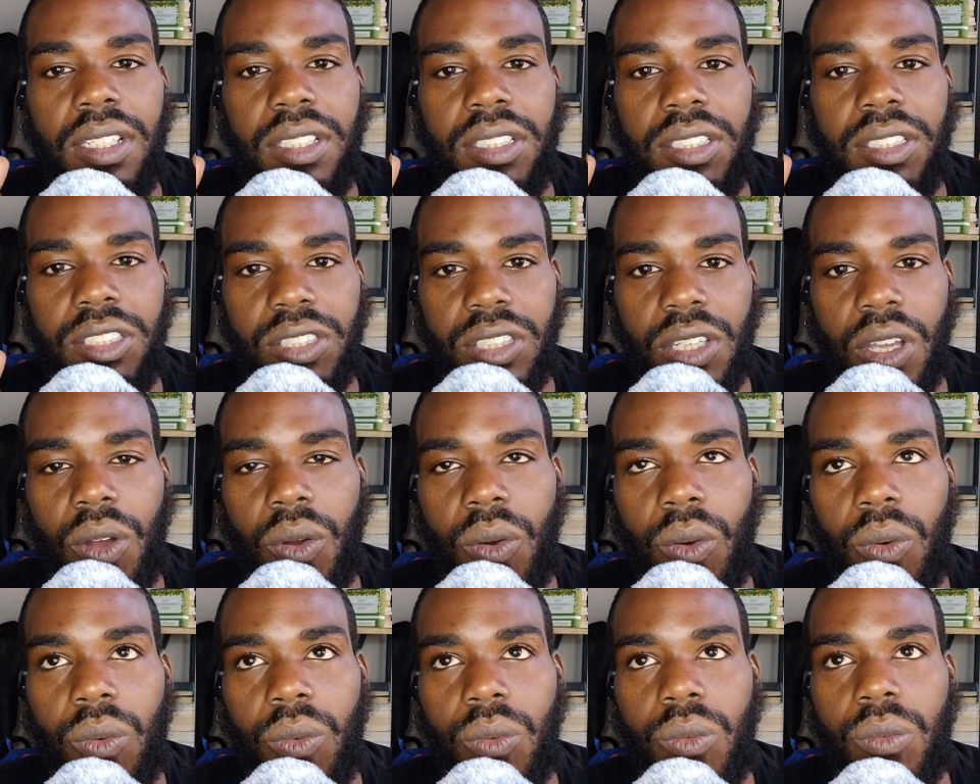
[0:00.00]

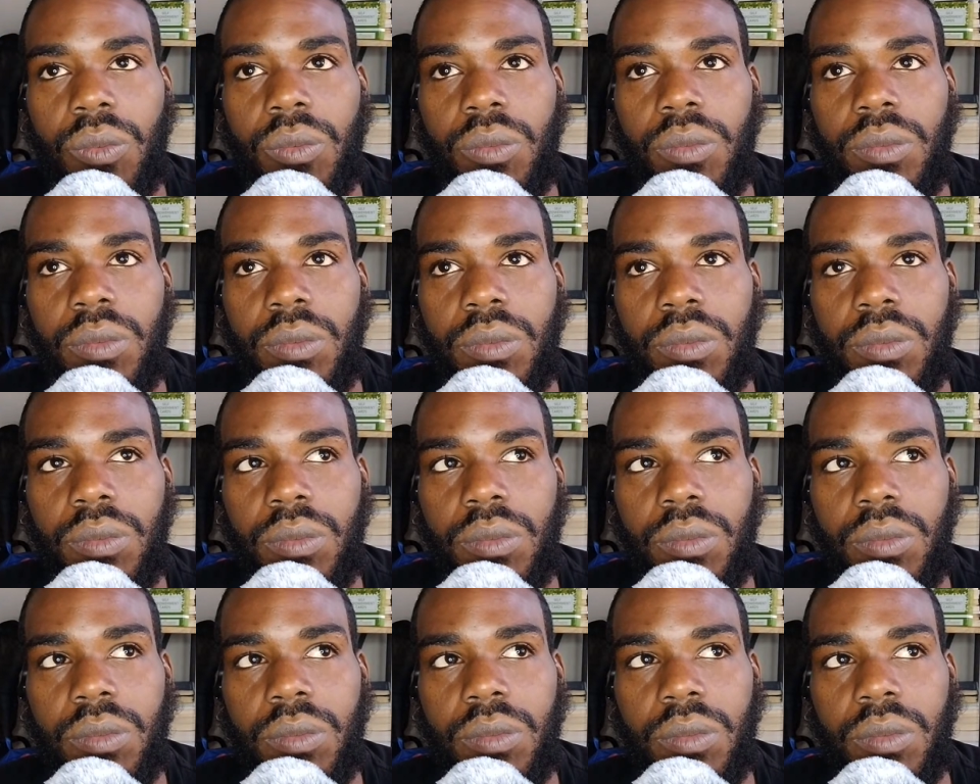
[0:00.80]
So,
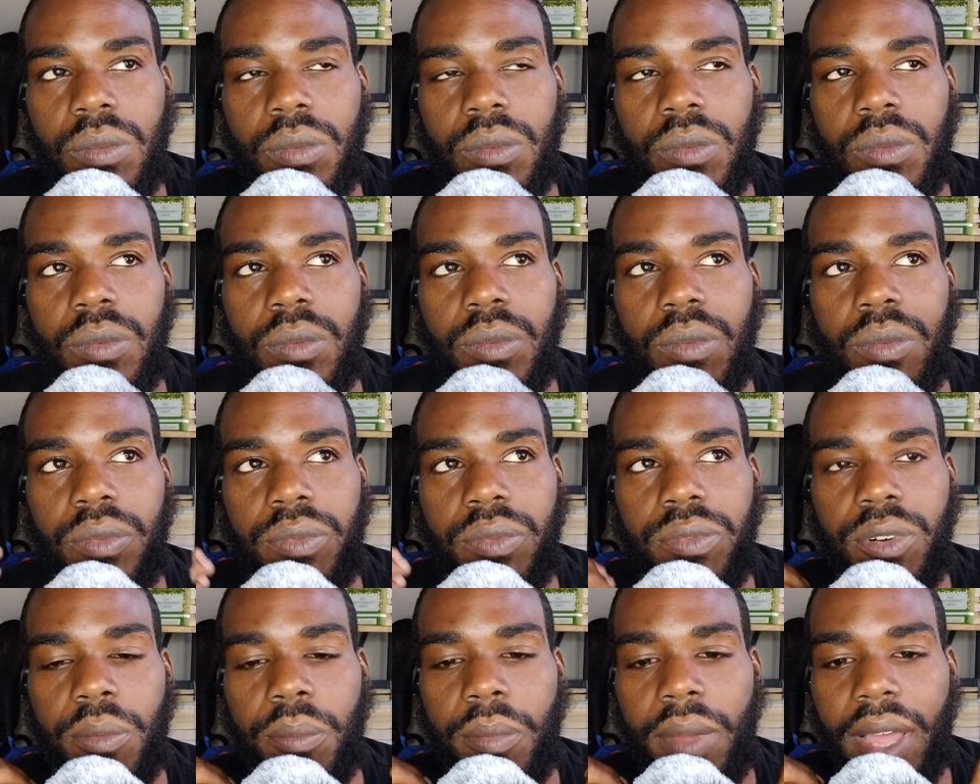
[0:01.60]

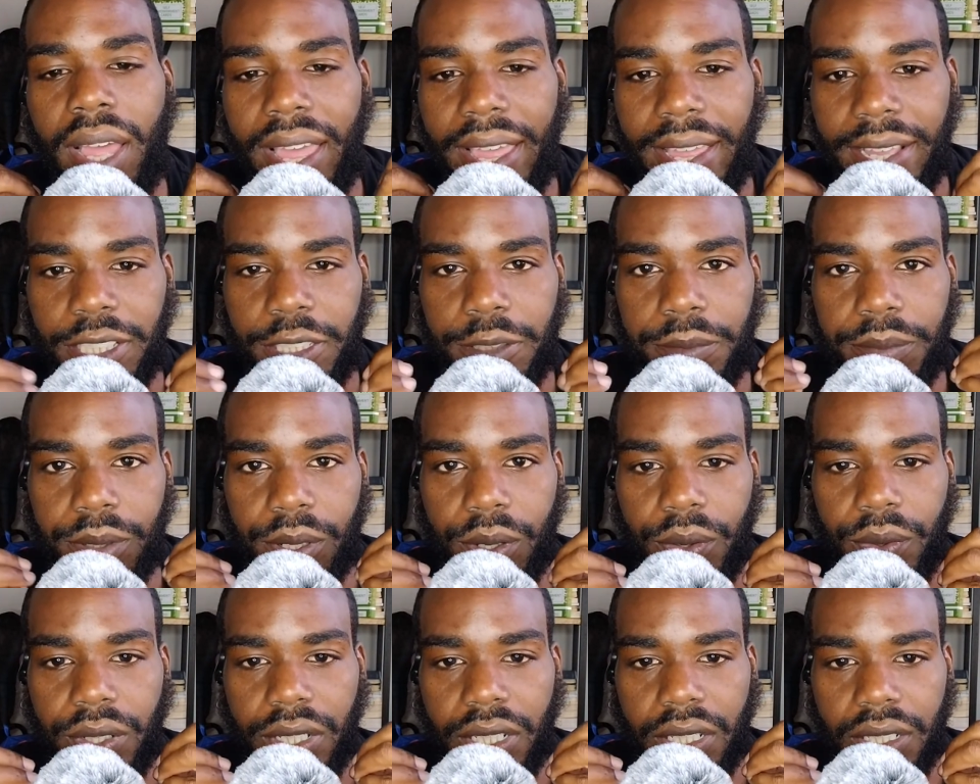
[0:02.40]
from my
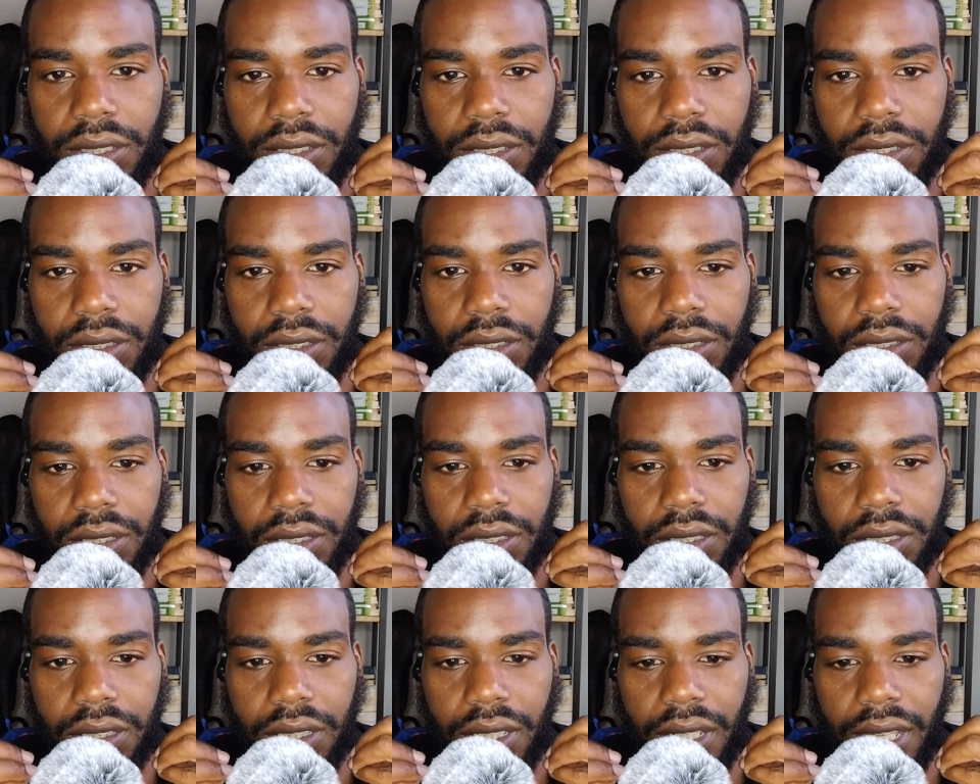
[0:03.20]
experience
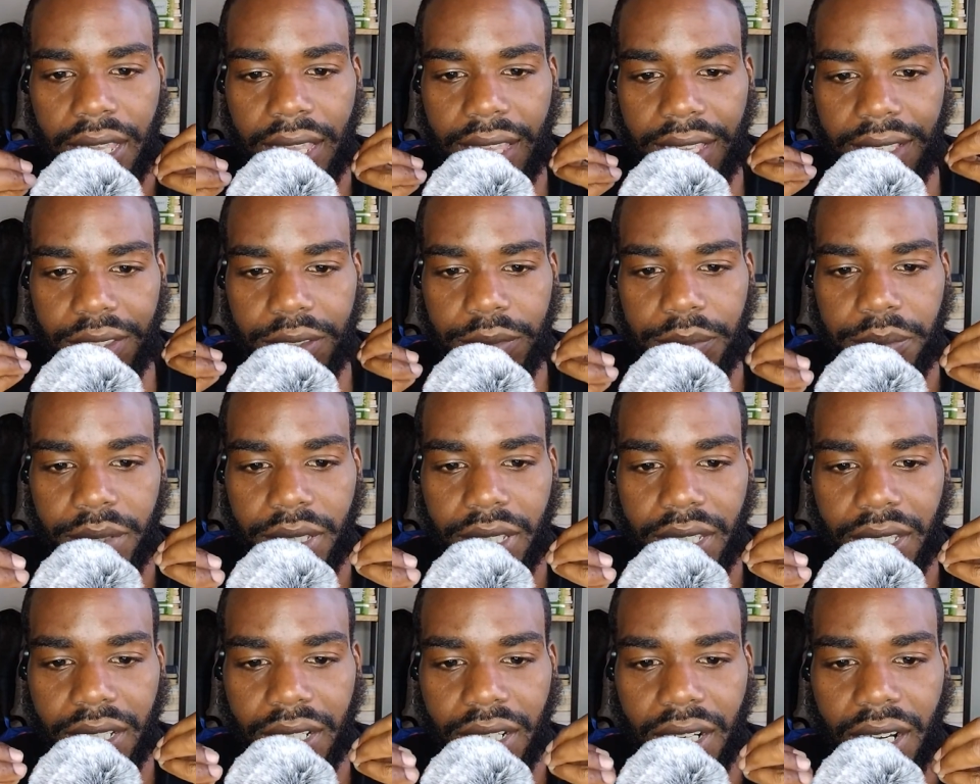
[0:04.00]
as
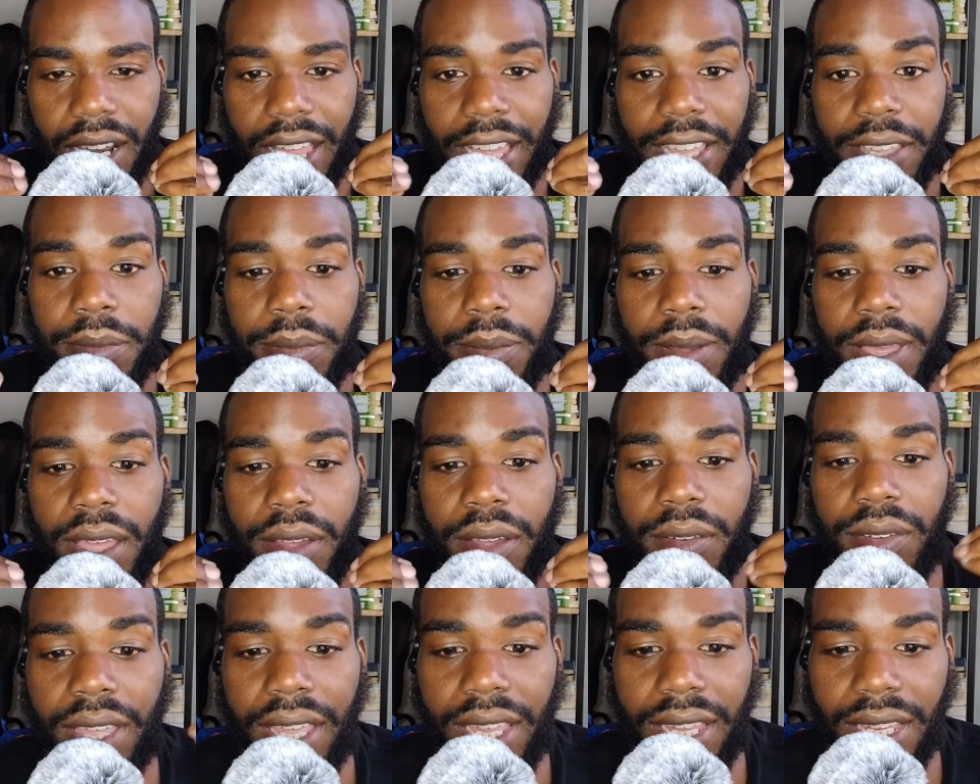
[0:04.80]
being a Life
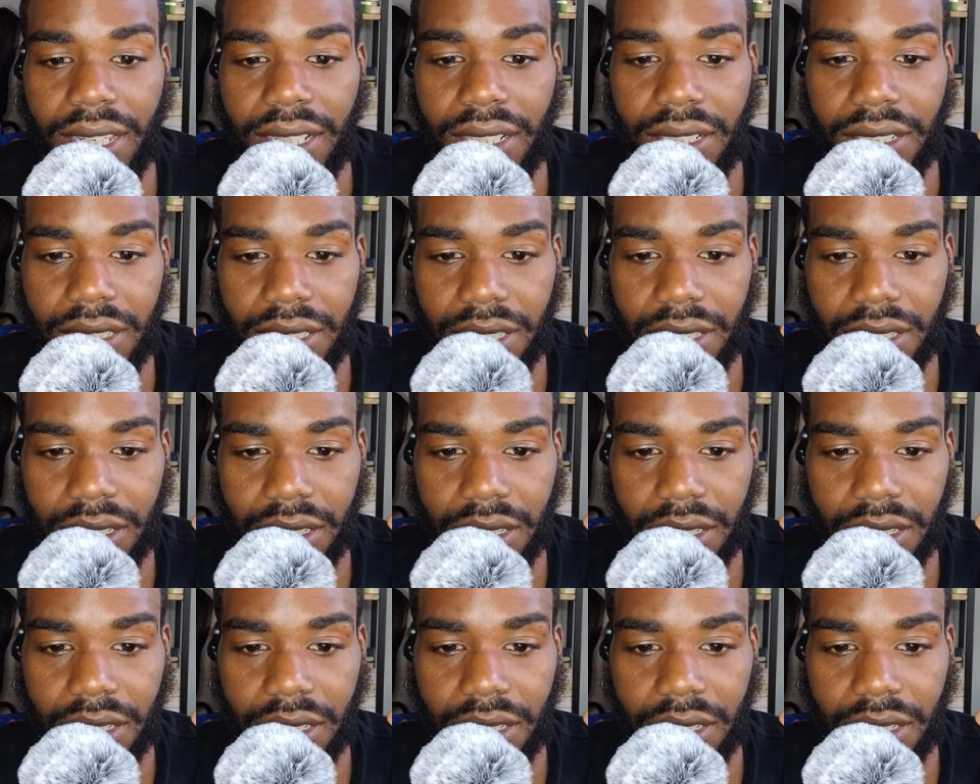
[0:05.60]
Path 8,